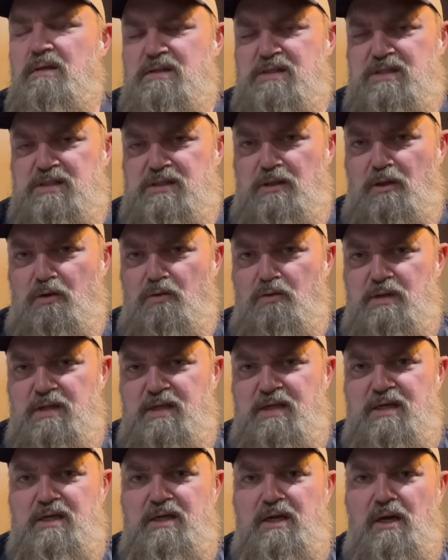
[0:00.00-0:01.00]

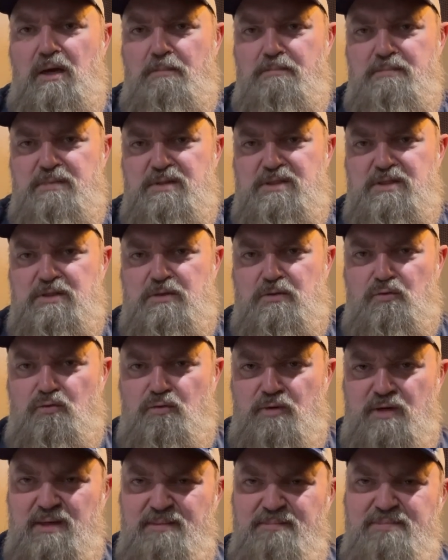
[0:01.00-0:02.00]
slowly come to
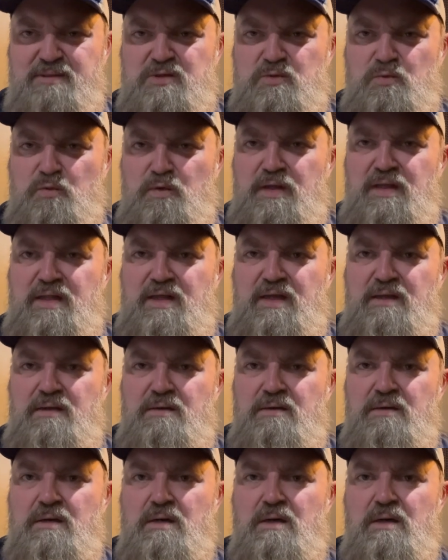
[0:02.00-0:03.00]
grips with it,
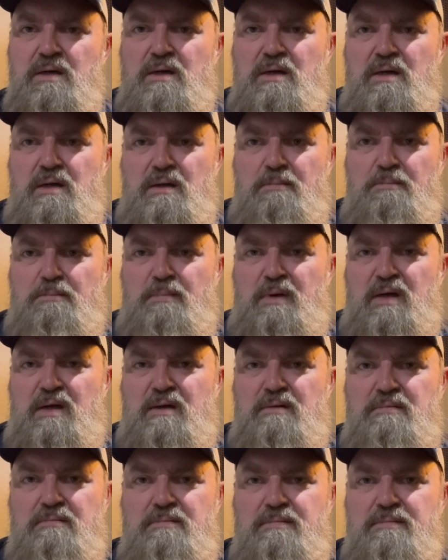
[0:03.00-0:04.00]

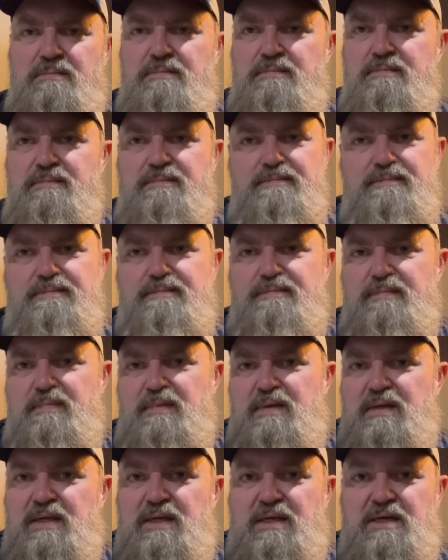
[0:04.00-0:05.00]
but
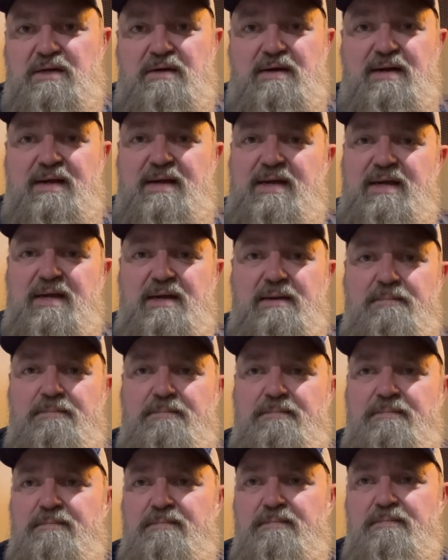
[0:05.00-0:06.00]
here I
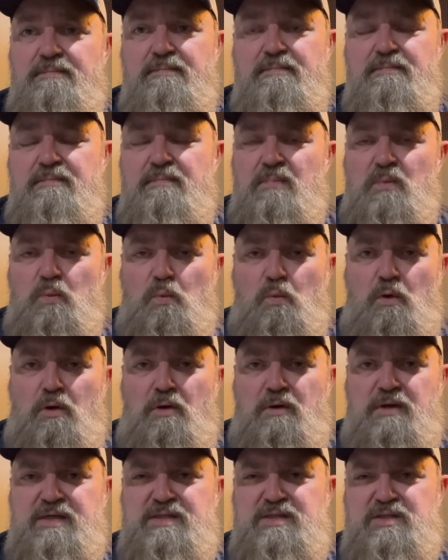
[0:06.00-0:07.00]
am
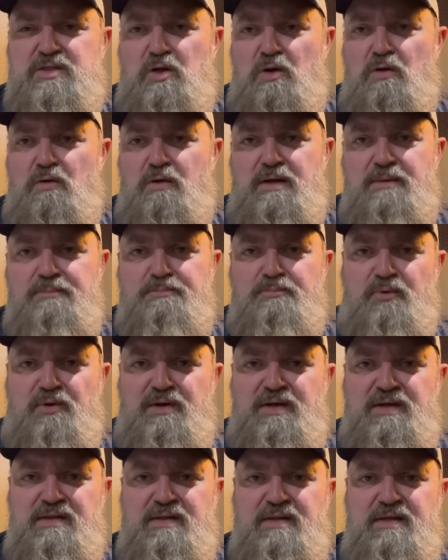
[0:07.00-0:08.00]
walking, talking,
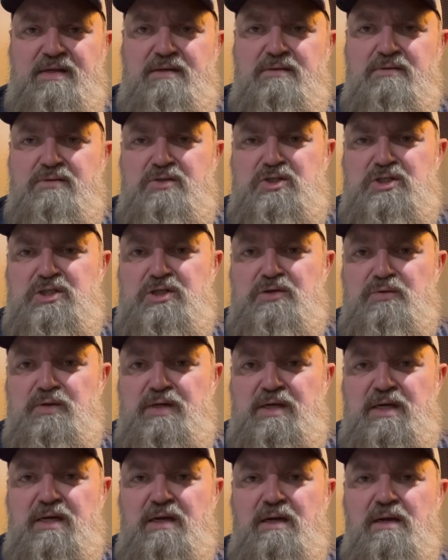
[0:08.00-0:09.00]
breathing,
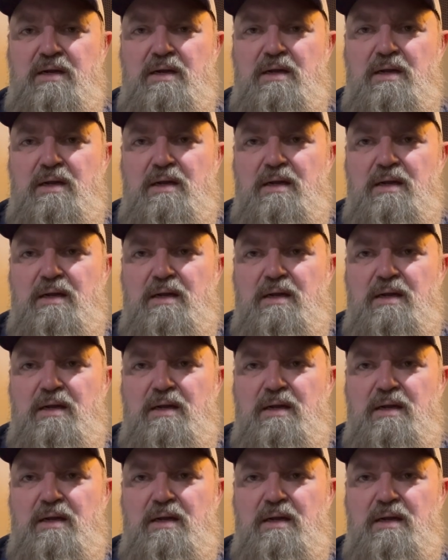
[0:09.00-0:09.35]
chewing,